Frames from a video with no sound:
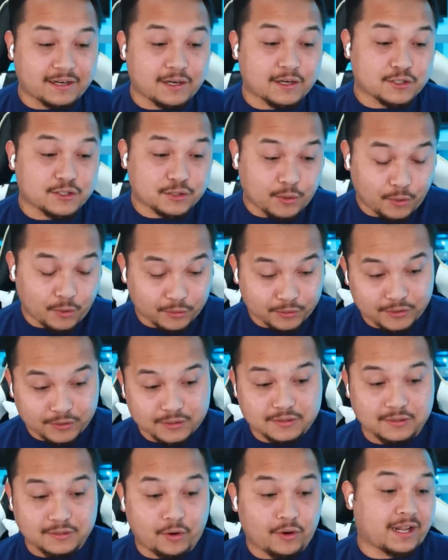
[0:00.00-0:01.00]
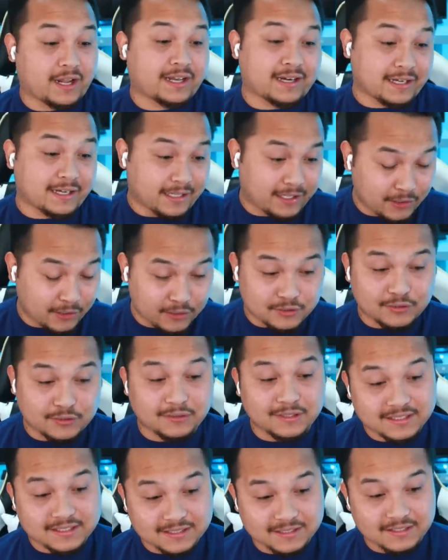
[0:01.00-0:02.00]
a shoulder to, or like an ear to
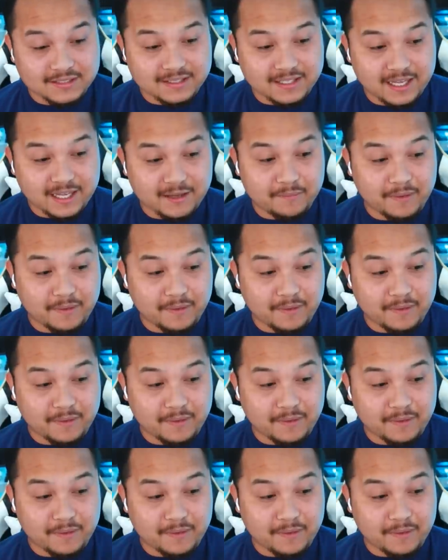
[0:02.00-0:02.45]
listen to them.